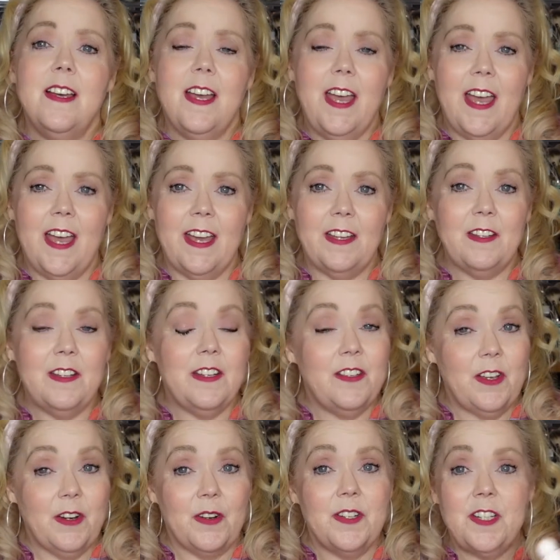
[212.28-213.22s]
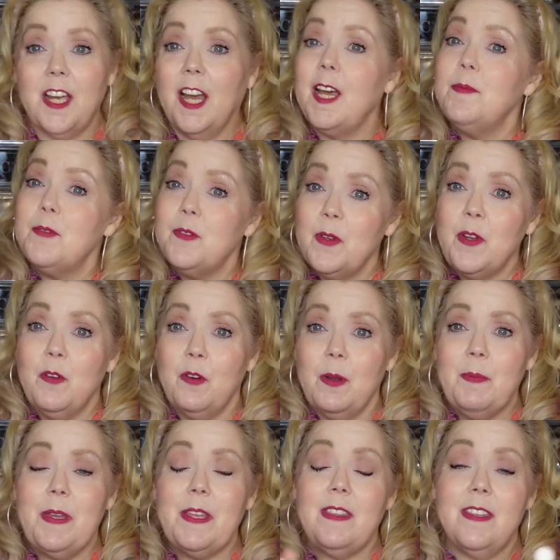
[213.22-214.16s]
and there are times when
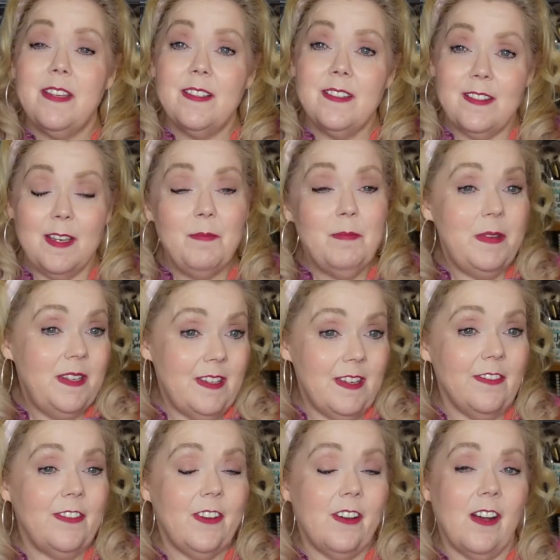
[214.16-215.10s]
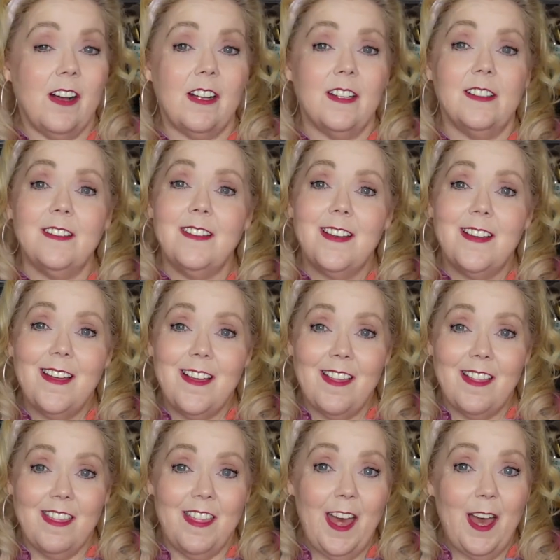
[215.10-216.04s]
gripping things can be difficult,
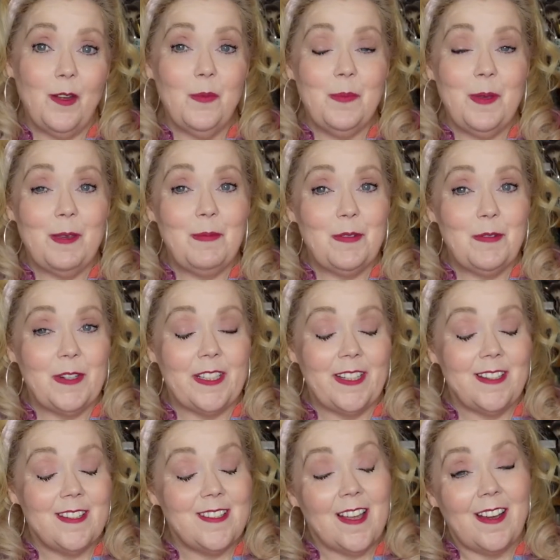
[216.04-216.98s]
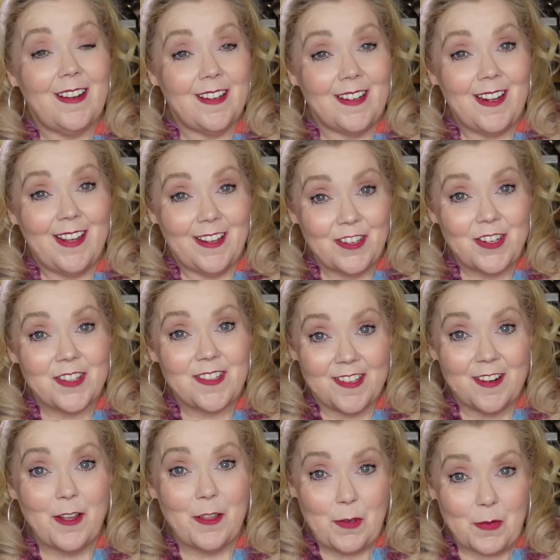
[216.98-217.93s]
that made me really excited, and just
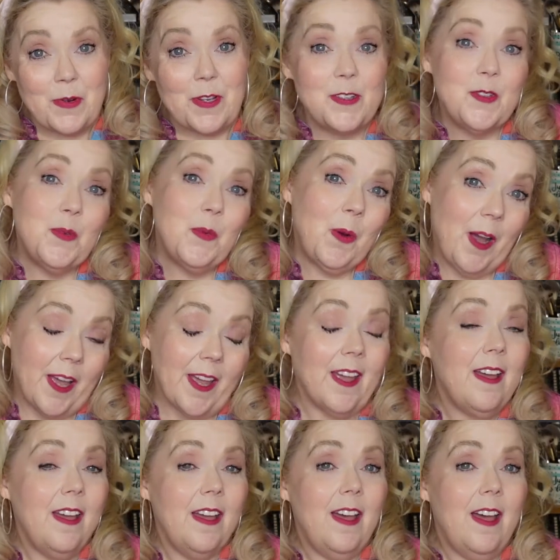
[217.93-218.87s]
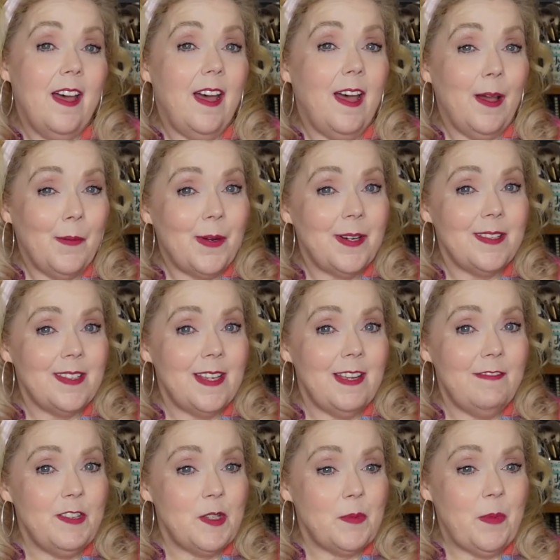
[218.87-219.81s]
another reason why I wanted to
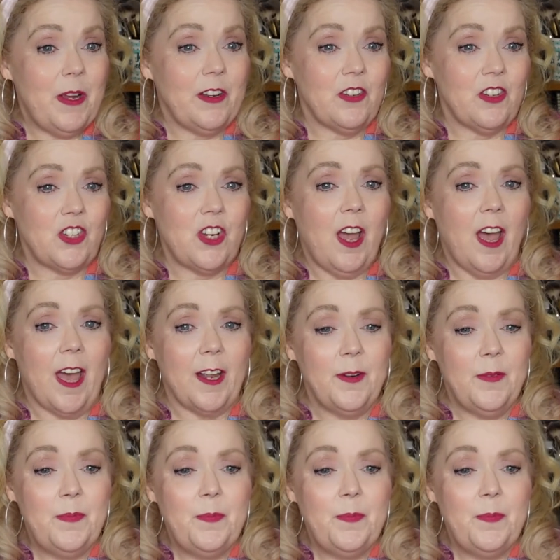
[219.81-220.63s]
give this brand a shot.